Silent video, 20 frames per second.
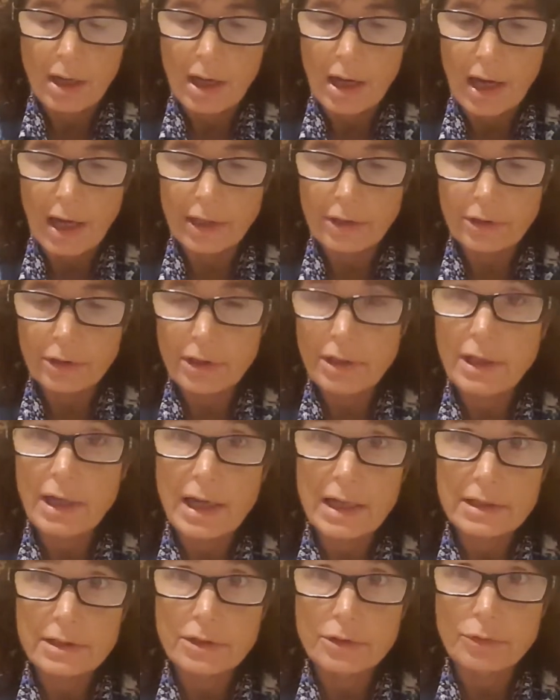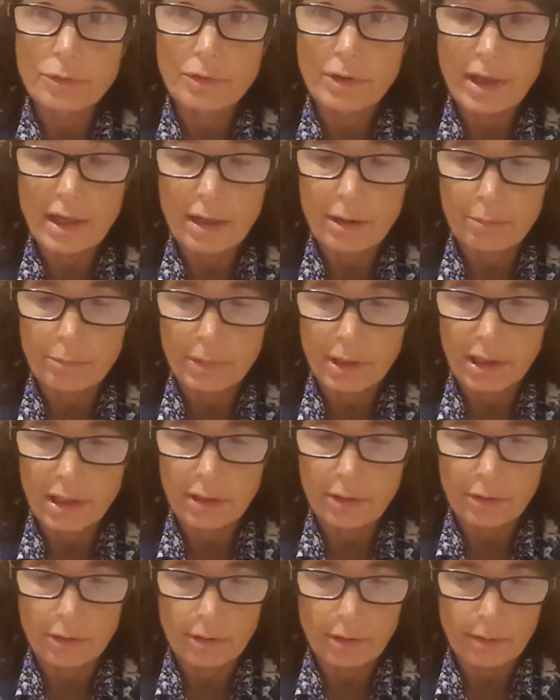I couldn't answer them
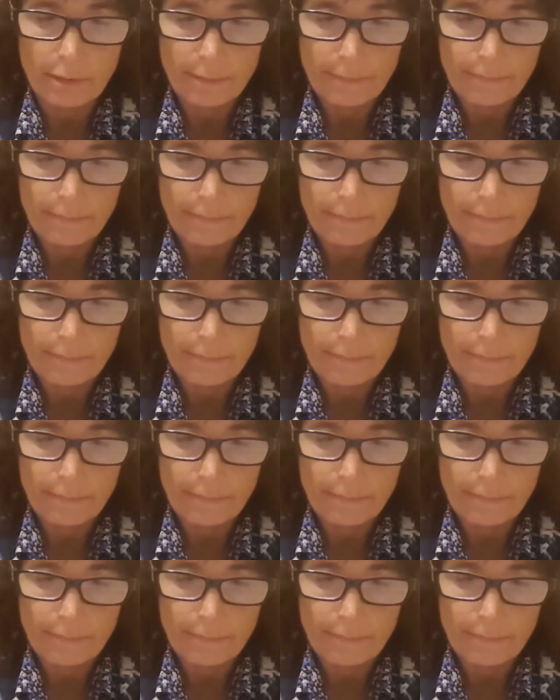either.